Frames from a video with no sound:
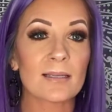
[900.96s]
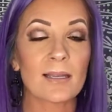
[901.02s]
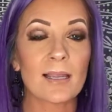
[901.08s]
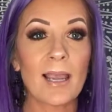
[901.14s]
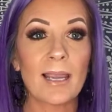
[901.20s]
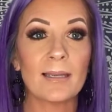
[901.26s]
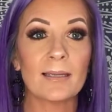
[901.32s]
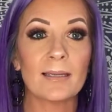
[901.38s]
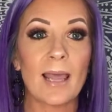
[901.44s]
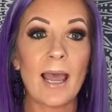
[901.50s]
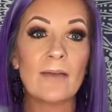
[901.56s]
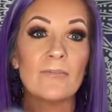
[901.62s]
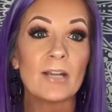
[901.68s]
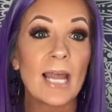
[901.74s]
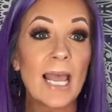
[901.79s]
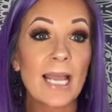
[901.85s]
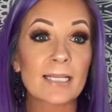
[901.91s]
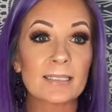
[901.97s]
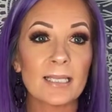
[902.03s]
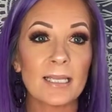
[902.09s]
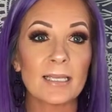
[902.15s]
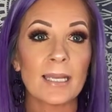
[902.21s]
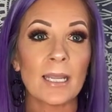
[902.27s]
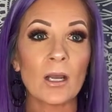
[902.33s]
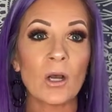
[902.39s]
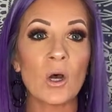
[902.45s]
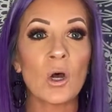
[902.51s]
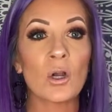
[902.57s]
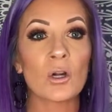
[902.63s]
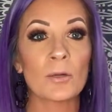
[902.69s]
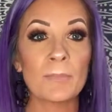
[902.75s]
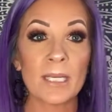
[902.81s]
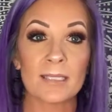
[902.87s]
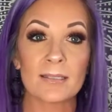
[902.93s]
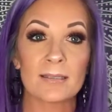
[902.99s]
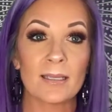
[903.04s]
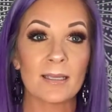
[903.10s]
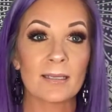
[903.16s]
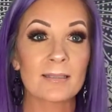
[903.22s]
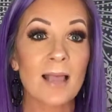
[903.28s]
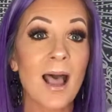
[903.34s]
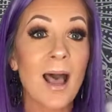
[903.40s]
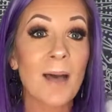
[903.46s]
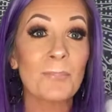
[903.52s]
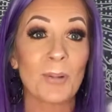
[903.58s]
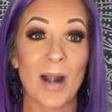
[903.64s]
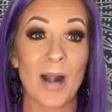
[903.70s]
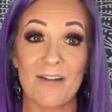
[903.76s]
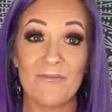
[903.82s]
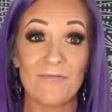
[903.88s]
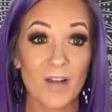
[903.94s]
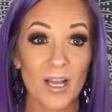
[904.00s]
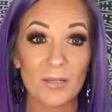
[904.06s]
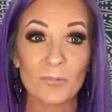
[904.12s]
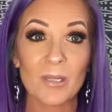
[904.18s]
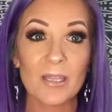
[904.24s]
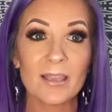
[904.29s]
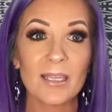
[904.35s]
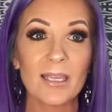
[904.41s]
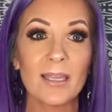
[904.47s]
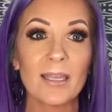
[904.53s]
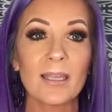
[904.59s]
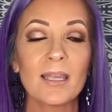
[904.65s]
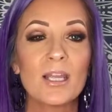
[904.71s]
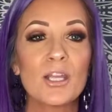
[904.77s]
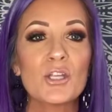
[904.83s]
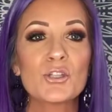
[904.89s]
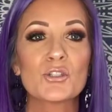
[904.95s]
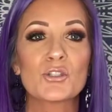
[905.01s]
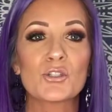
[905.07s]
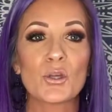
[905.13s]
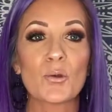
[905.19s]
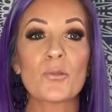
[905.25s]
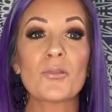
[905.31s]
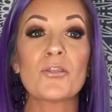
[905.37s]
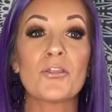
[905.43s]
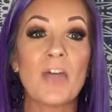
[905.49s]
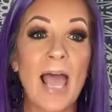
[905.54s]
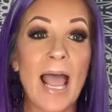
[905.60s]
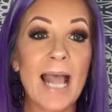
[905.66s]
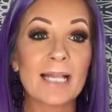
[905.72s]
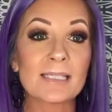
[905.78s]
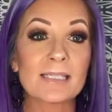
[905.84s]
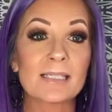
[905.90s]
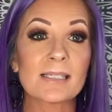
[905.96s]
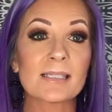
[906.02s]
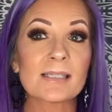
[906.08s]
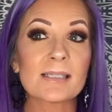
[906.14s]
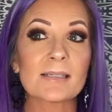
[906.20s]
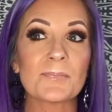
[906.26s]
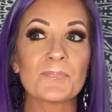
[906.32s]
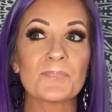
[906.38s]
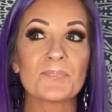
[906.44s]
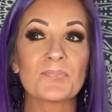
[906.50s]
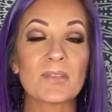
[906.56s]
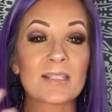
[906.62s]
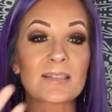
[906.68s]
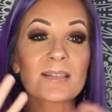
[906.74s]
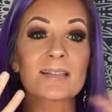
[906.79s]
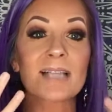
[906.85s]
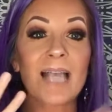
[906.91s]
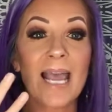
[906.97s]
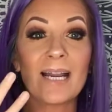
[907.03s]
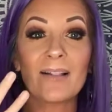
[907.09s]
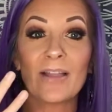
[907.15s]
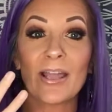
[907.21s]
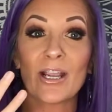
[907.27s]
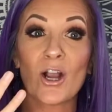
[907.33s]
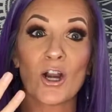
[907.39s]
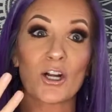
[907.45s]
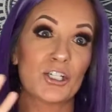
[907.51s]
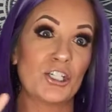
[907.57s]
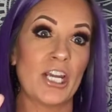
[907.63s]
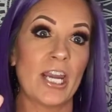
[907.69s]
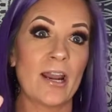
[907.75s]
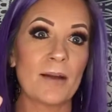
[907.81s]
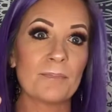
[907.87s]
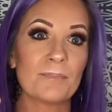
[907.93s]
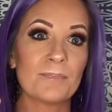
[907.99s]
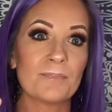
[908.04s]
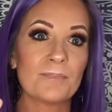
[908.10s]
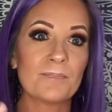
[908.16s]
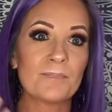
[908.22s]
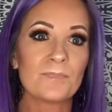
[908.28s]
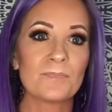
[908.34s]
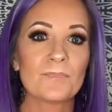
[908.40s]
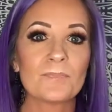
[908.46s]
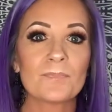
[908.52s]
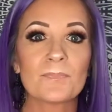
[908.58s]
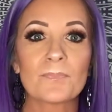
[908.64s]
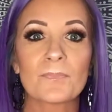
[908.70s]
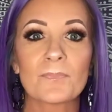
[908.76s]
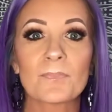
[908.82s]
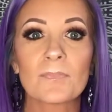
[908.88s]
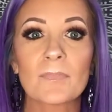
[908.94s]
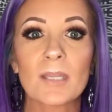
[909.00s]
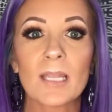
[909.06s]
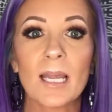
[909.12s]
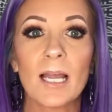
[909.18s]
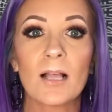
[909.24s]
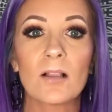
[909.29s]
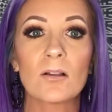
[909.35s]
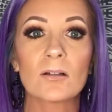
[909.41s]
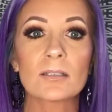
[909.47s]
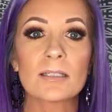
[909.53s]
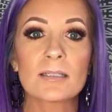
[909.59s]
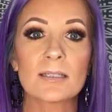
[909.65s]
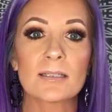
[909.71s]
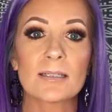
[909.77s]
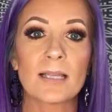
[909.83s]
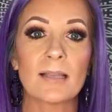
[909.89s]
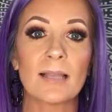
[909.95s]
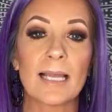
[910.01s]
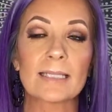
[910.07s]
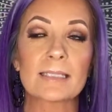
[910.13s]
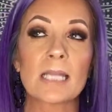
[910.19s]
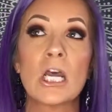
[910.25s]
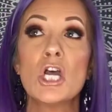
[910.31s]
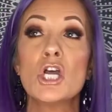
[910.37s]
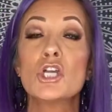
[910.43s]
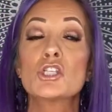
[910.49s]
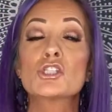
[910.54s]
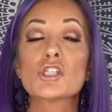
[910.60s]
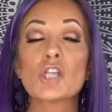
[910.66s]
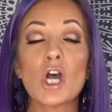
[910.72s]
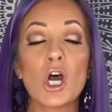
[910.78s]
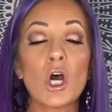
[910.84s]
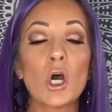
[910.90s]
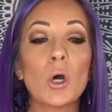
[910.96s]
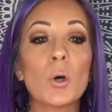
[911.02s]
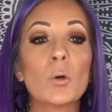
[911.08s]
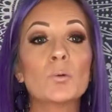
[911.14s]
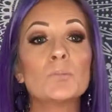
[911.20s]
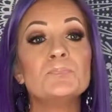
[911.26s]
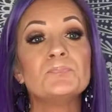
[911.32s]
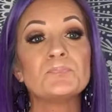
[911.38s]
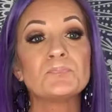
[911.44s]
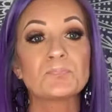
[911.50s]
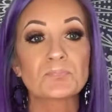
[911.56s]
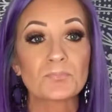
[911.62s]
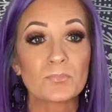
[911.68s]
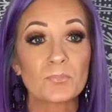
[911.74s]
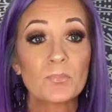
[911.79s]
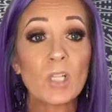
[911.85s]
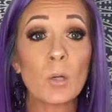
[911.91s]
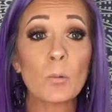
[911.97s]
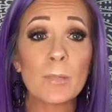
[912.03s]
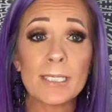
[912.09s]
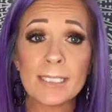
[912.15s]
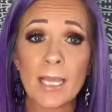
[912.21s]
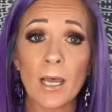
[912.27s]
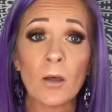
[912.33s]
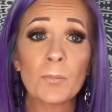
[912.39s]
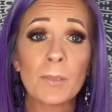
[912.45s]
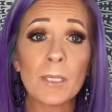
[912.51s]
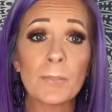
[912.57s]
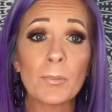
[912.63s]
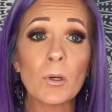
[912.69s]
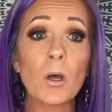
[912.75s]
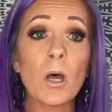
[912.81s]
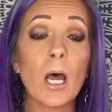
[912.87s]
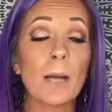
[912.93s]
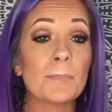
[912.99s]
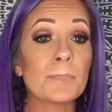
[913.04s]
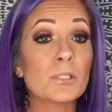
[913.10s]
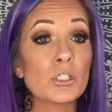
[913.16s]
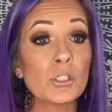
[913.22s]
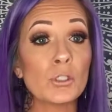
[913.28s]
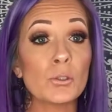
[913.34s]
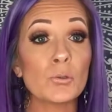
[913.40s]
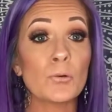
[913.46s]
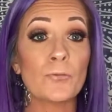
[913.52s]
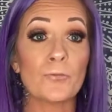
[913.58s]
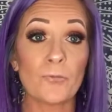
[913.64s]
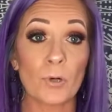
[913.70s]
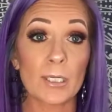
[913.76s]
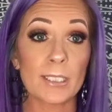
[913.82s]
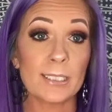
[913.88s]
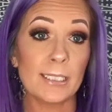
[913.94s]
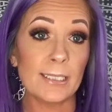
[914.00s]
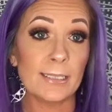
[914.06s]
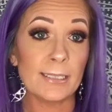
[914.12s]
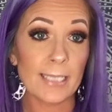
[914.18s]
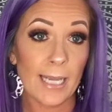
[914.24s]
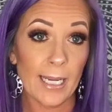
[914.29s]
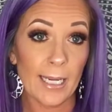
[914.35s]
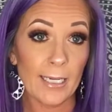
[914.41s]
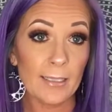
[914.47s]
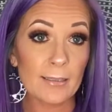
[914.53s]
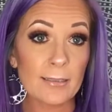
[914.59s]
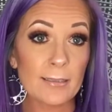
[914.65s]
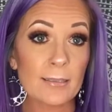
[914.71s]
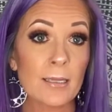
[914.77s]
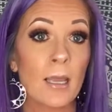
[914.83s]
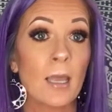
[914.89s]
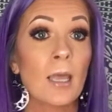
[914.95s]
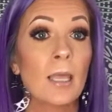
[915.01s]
and kind of have an accent nail or mix things up or have fun with it. So this is kind of like our jam. How long does this set last? So we tell people up to 14 days,